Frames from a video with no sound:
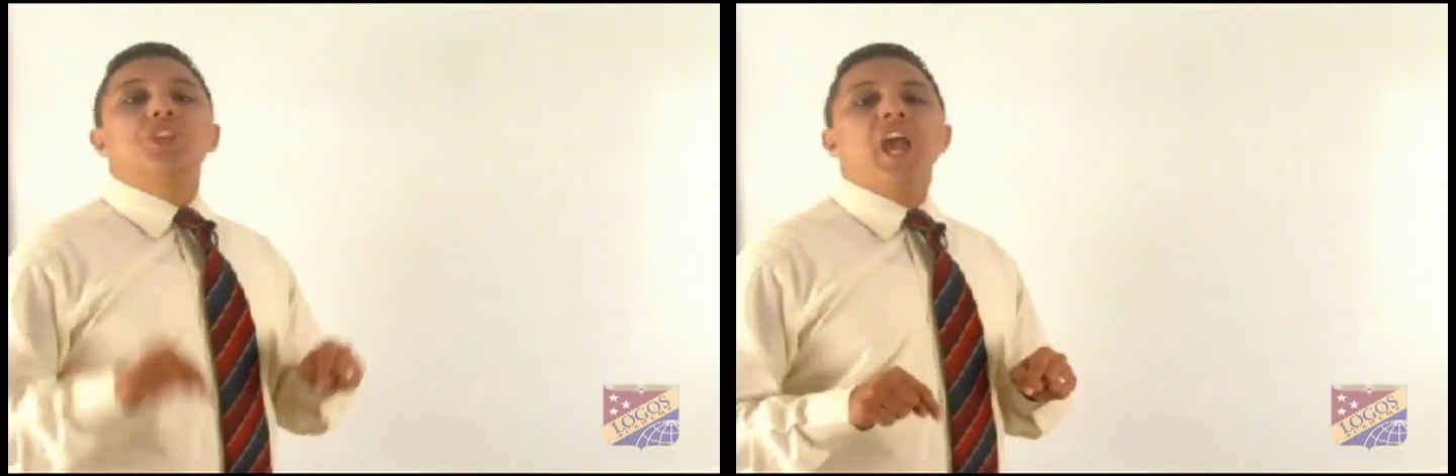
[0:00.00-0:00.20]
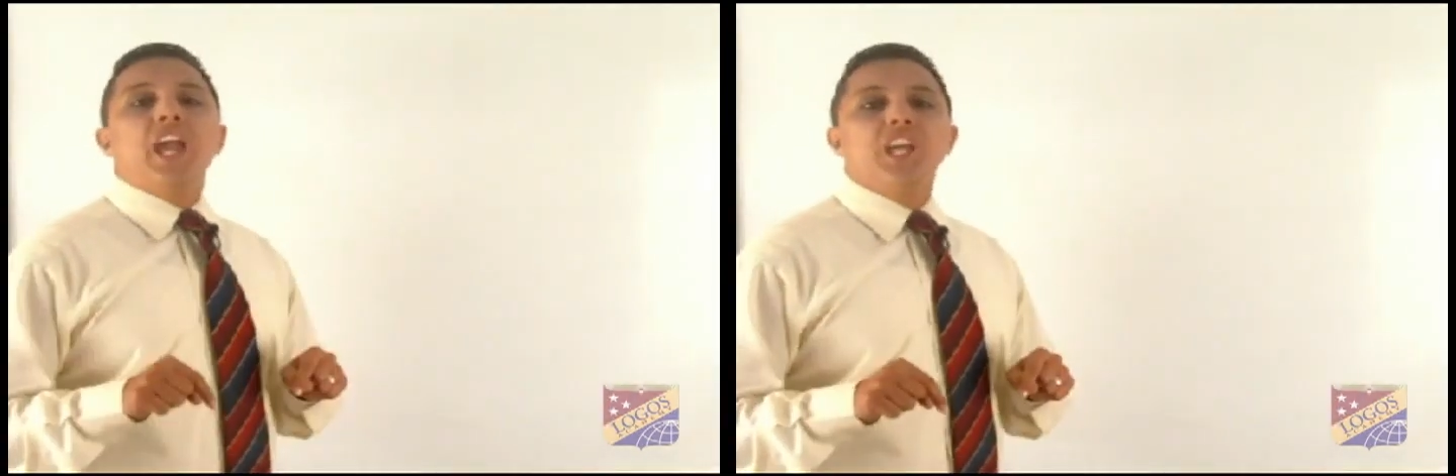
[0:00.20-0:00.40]

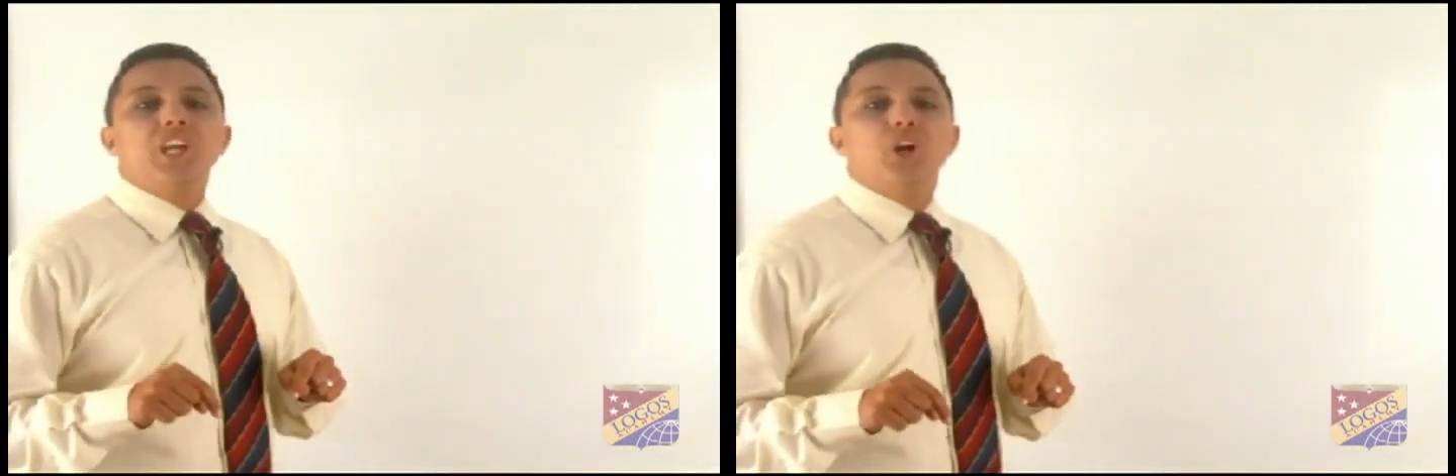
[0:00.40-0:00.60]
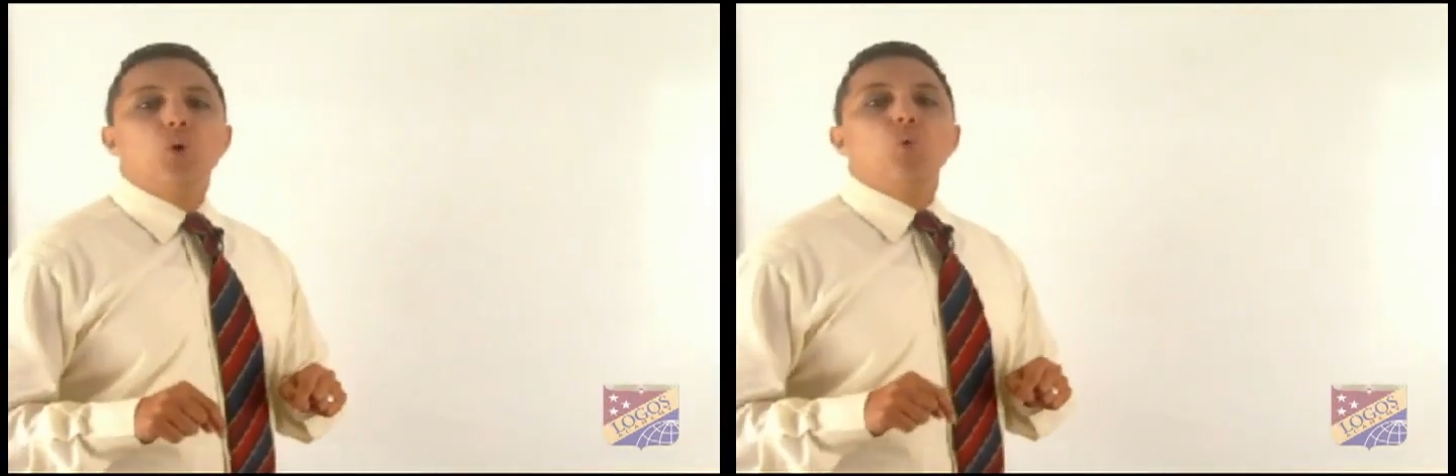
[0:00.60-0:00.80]

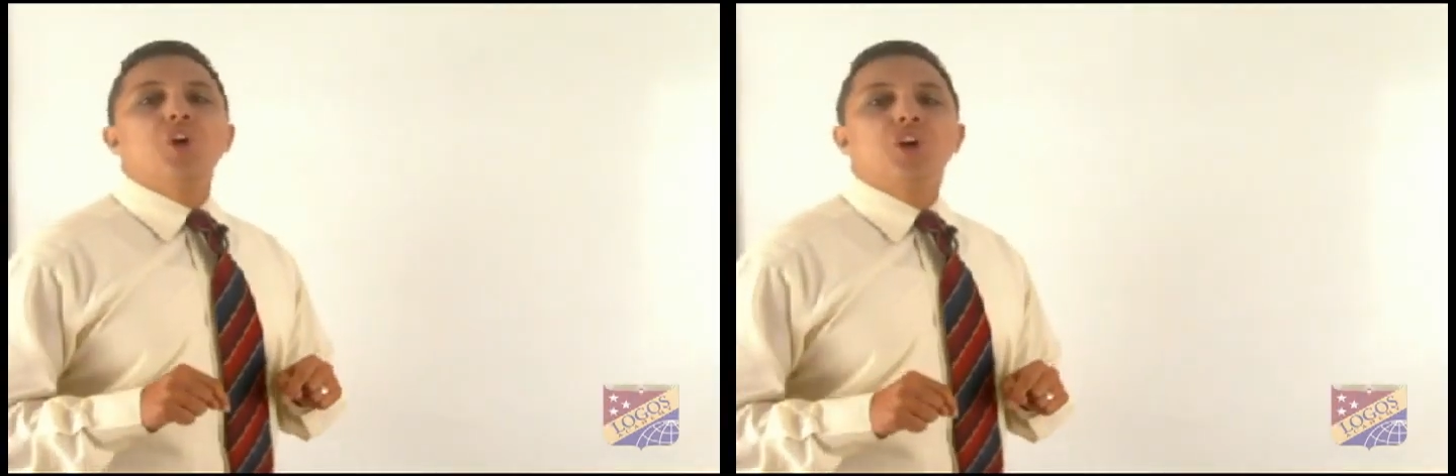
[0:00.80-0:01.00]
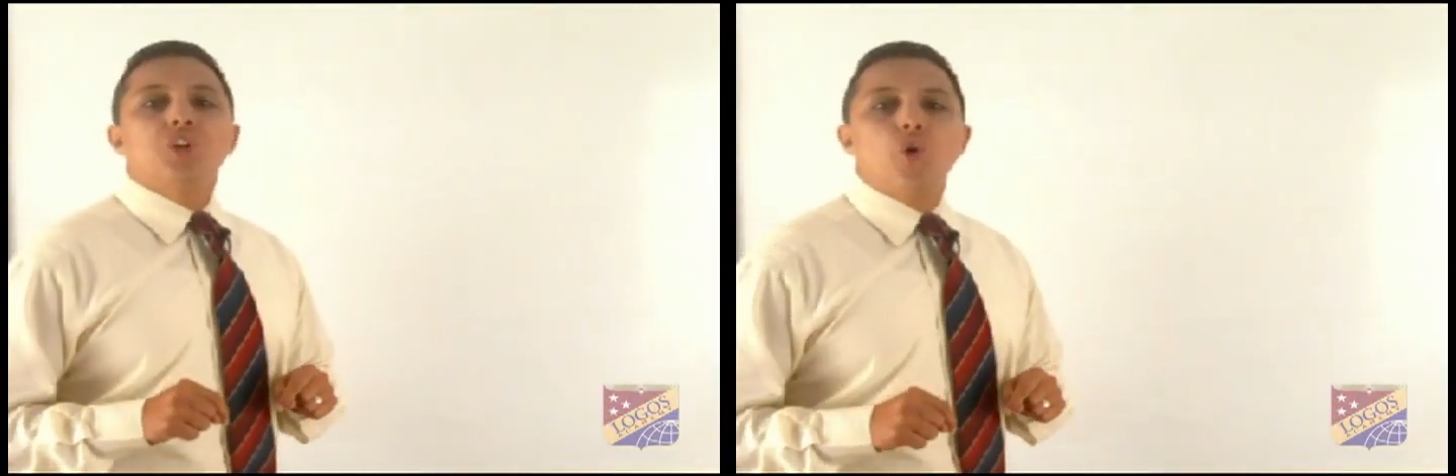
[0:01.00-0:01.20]
Today,
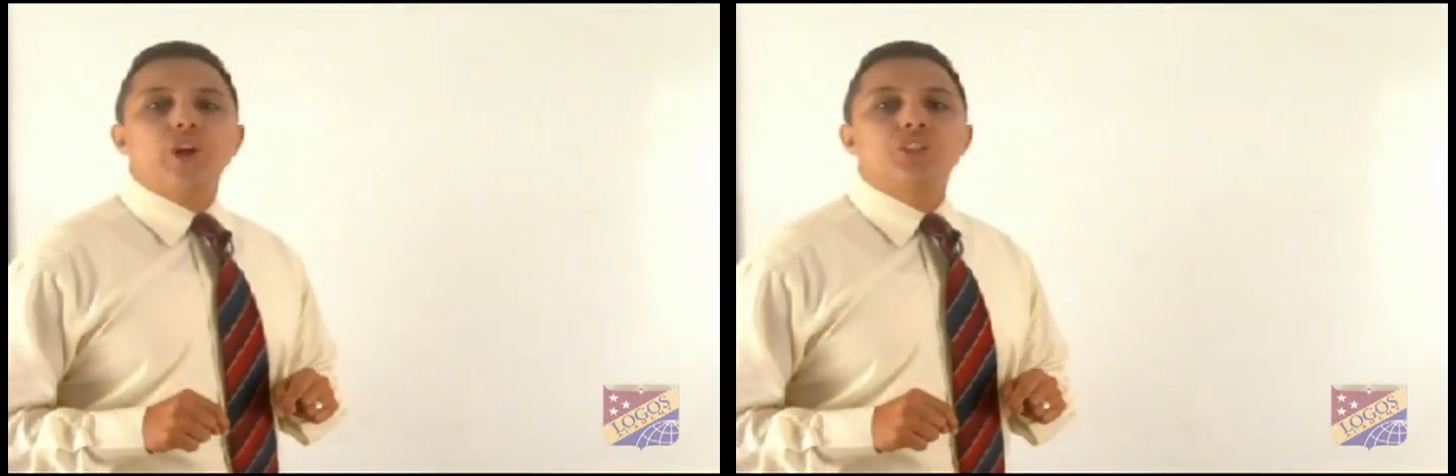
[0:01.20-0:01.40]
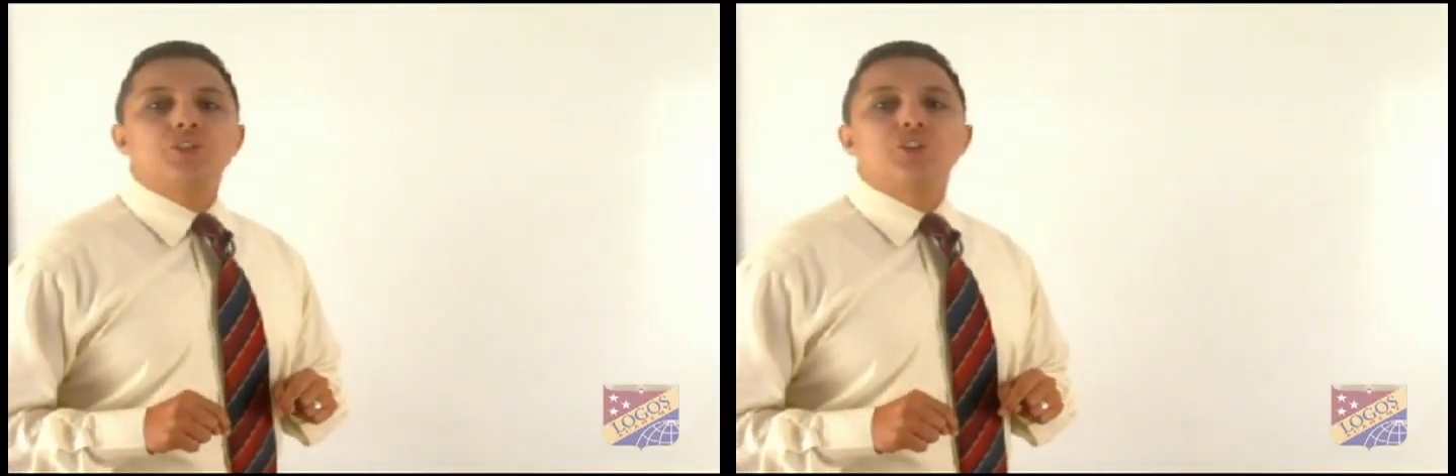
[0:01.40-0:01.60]
we are
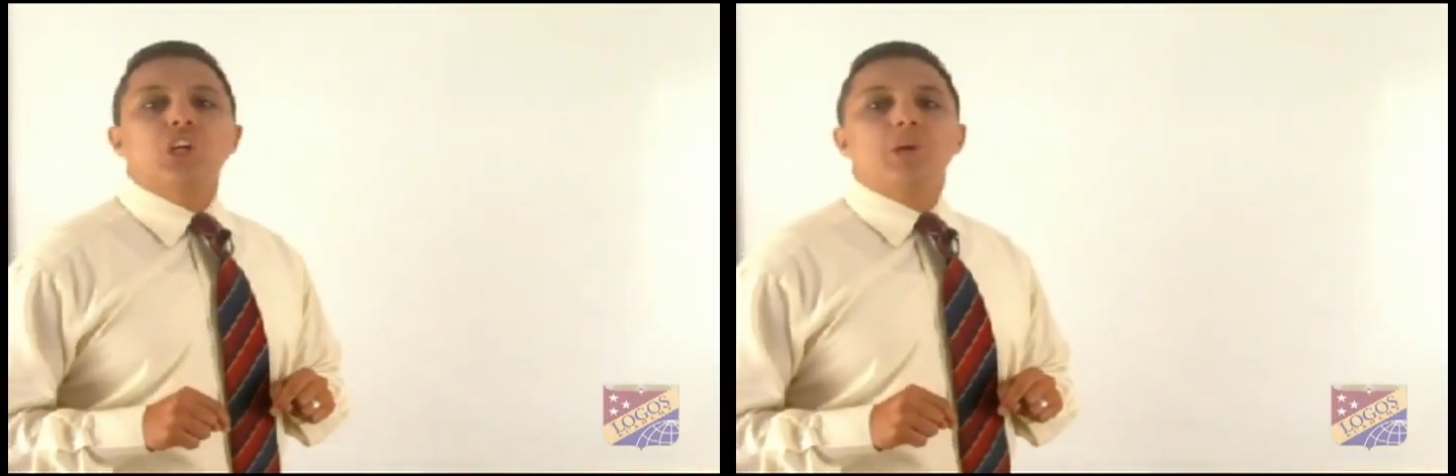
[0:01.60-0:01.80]
going to